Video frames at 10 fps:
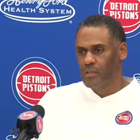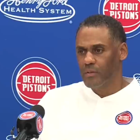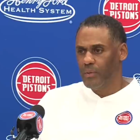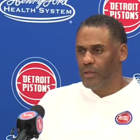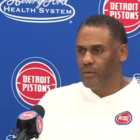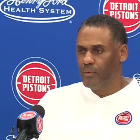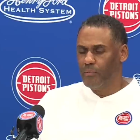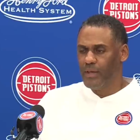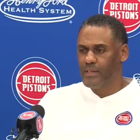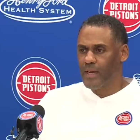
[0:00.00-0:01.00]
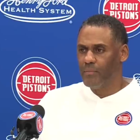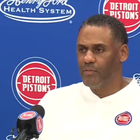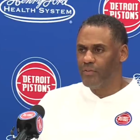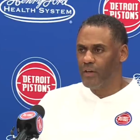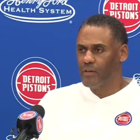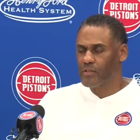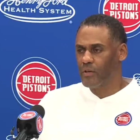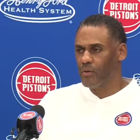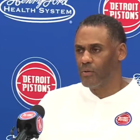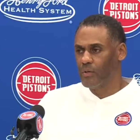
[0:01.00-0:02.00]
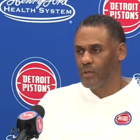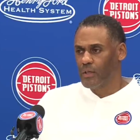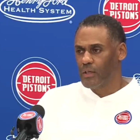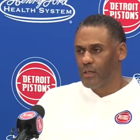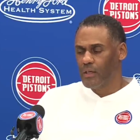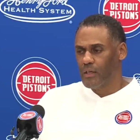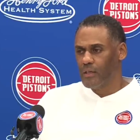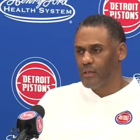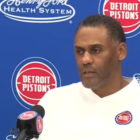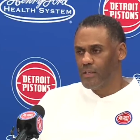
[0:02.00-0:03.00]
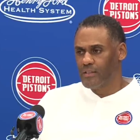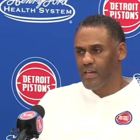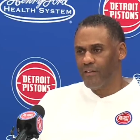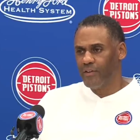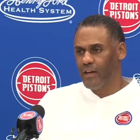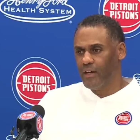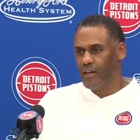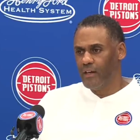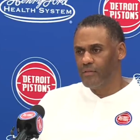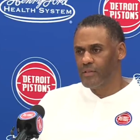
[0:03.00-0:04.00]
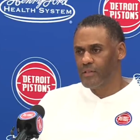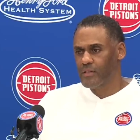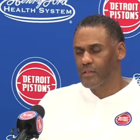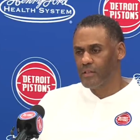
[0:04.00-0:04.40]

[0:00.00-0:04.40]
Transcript: to become a big-time defender. So his athletic gifts,